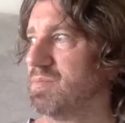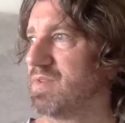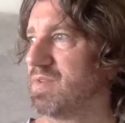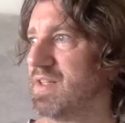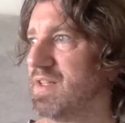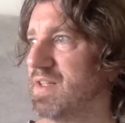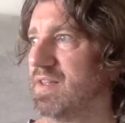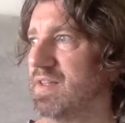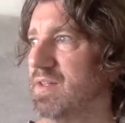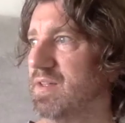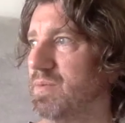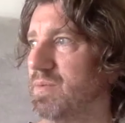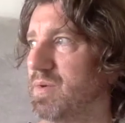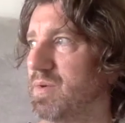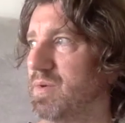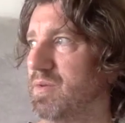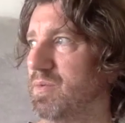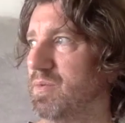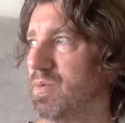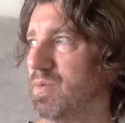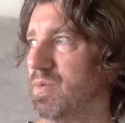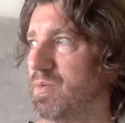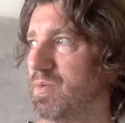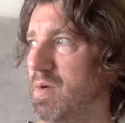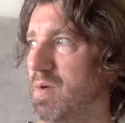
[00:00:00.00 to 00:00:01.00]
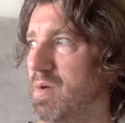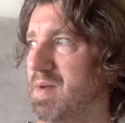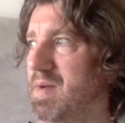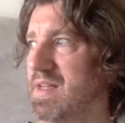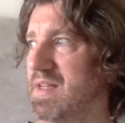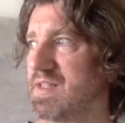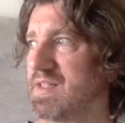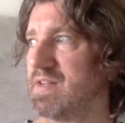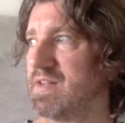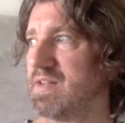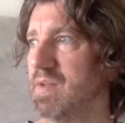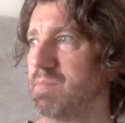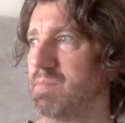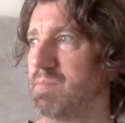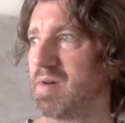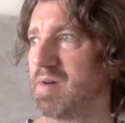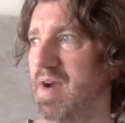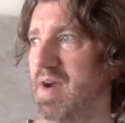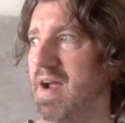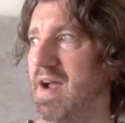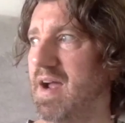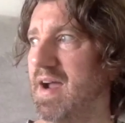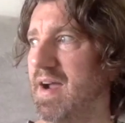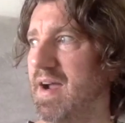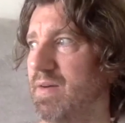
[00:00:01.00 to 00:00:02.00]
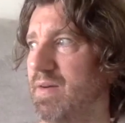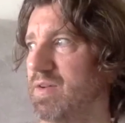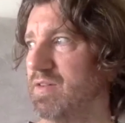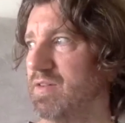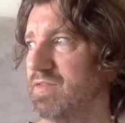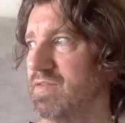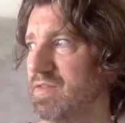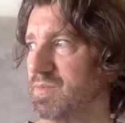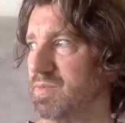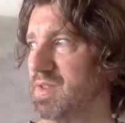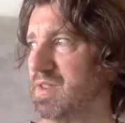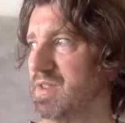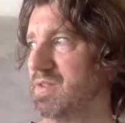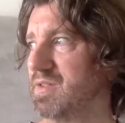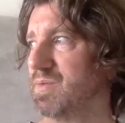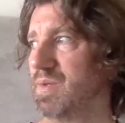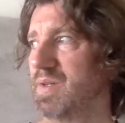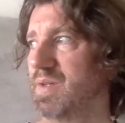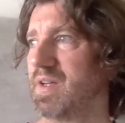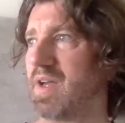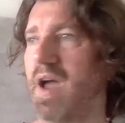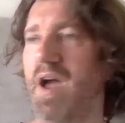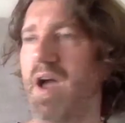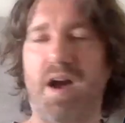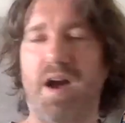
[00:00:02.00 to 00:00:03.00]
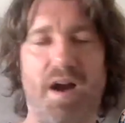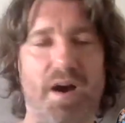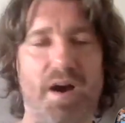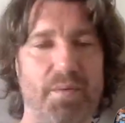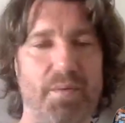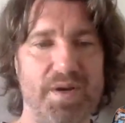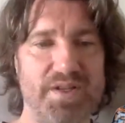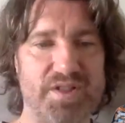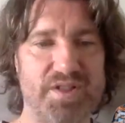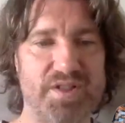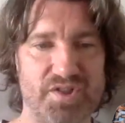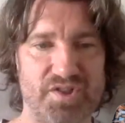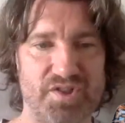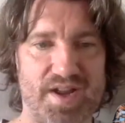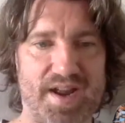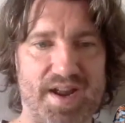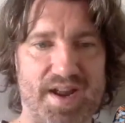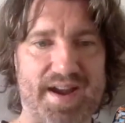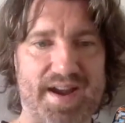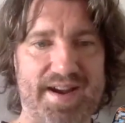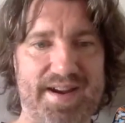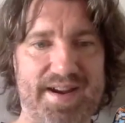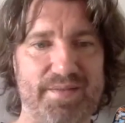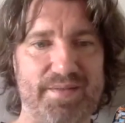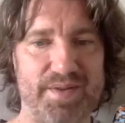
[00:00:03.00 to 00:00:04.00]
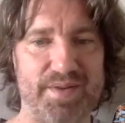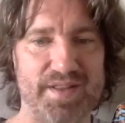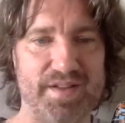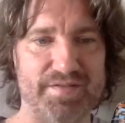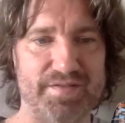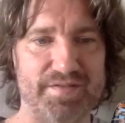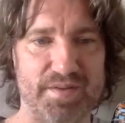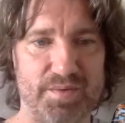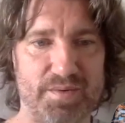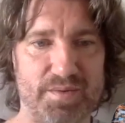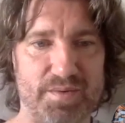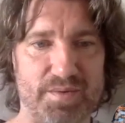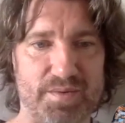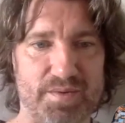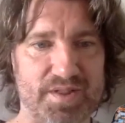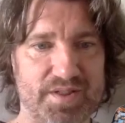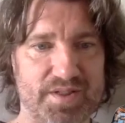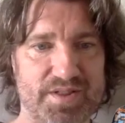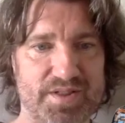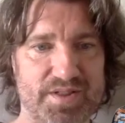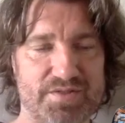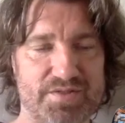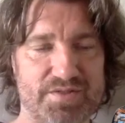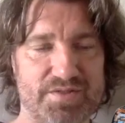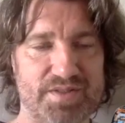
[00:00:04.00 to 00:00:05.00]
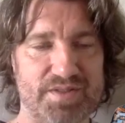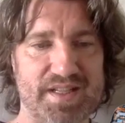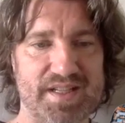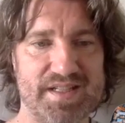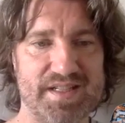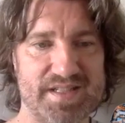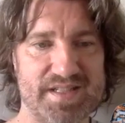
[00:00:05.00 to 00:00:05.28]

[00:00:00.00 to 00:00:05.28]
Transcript: we've got something that we're massively proud of, and we can't wait to share it with everyone. You know, it's really